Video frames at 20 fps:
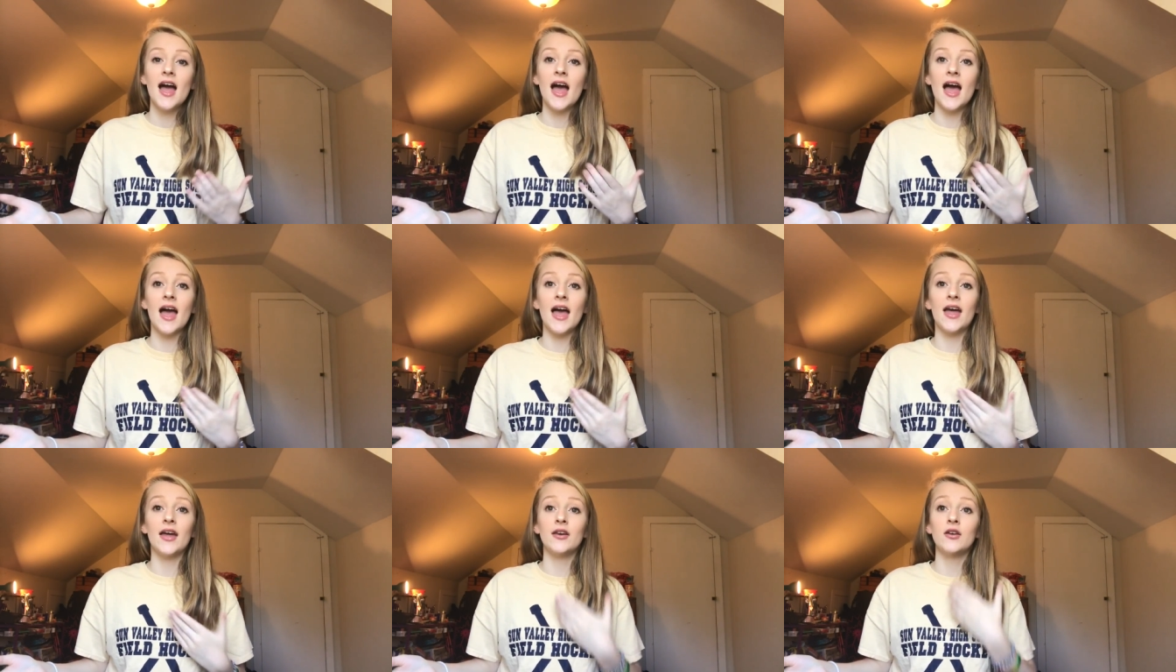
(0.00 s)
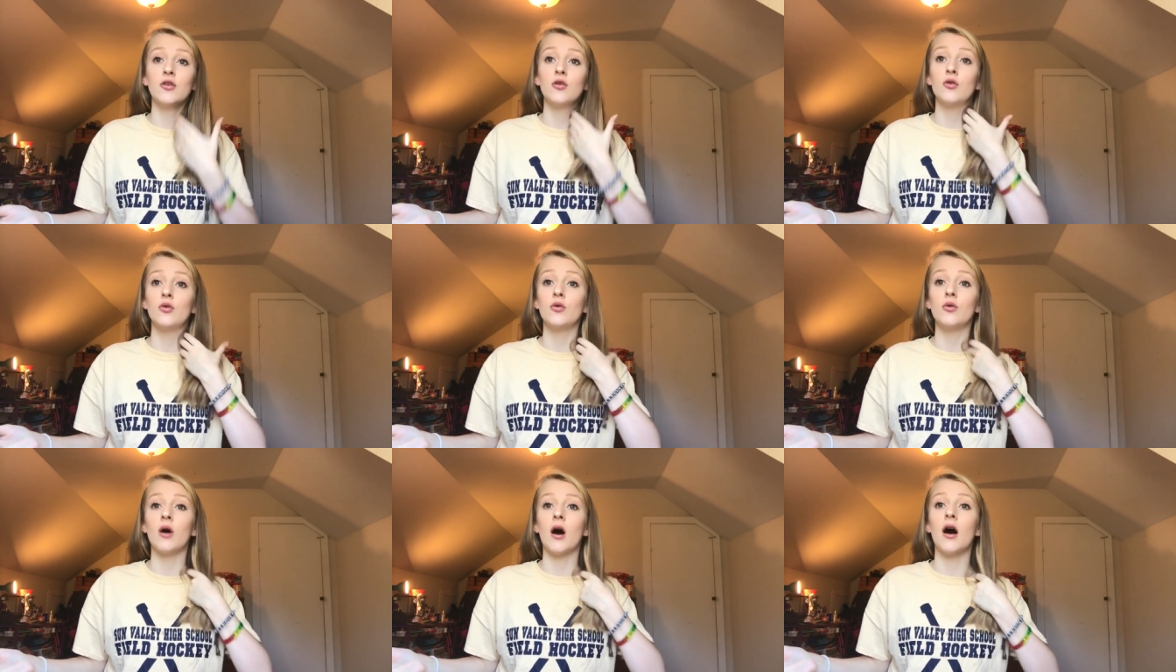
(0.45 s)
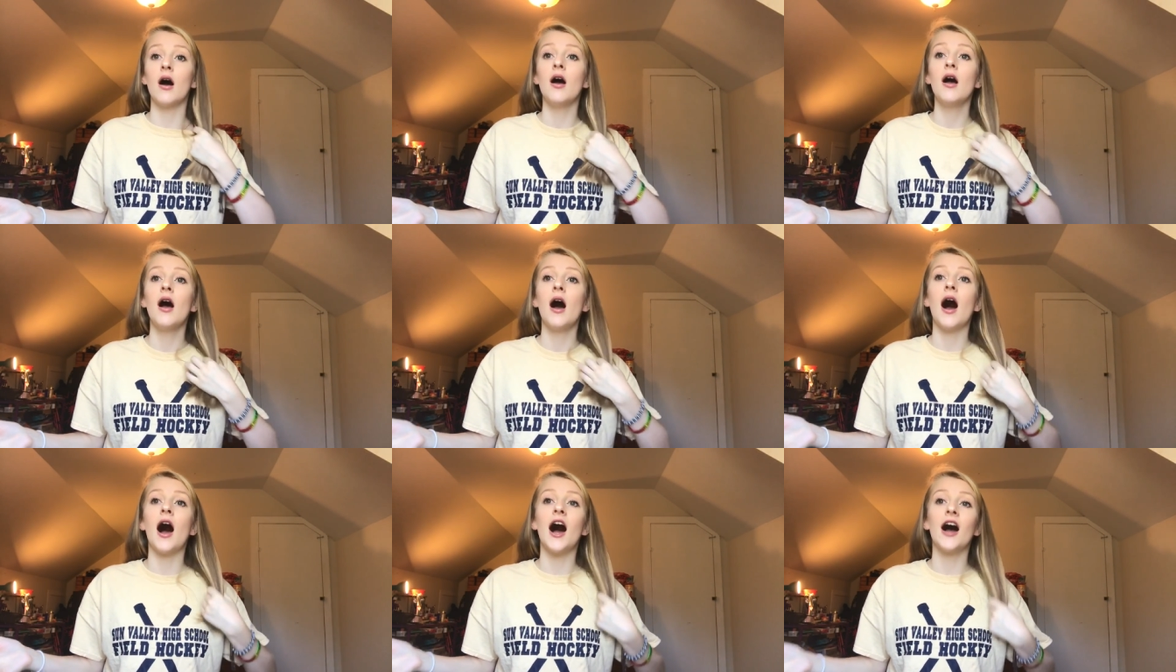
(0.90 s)
and who
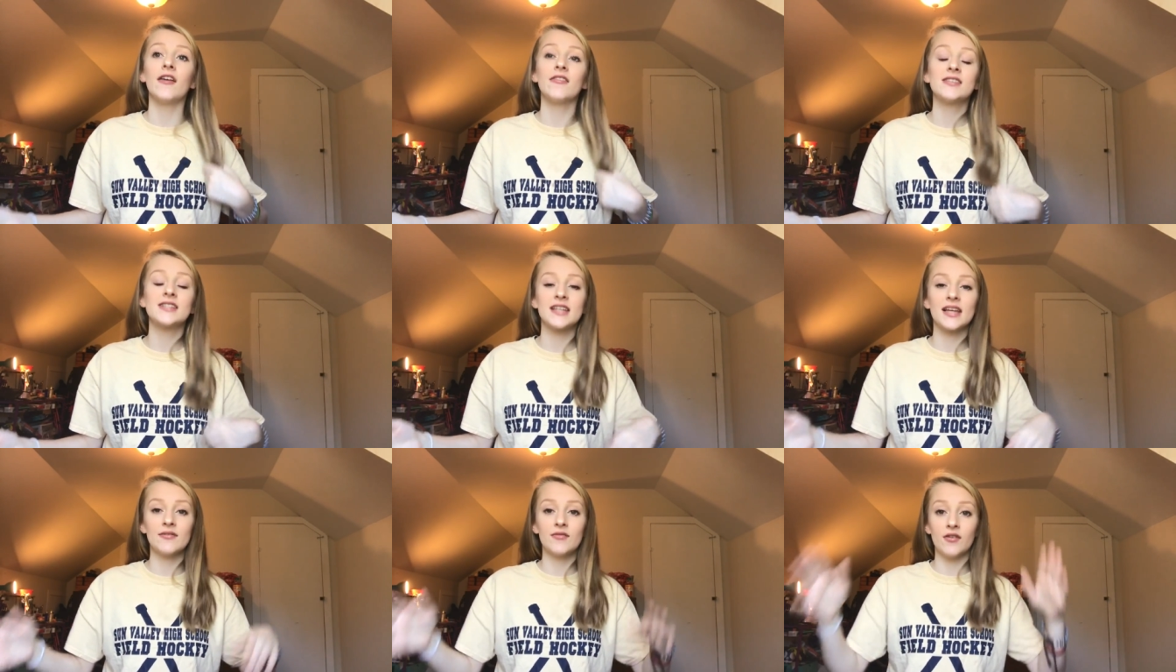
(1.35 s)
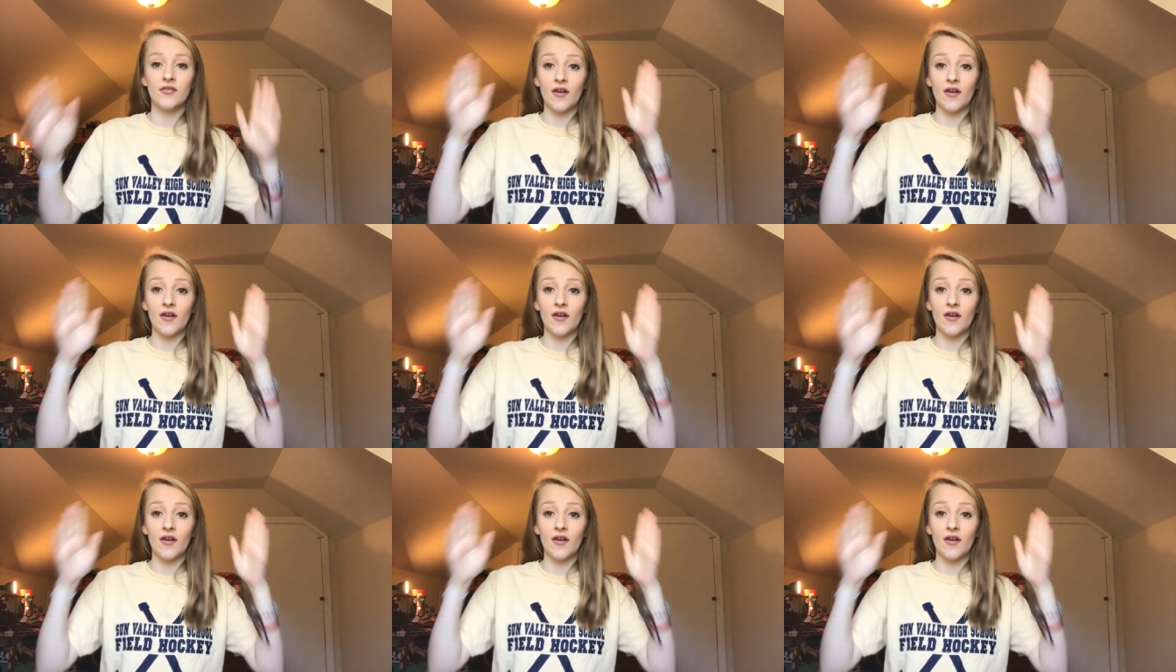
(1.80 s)
obviously have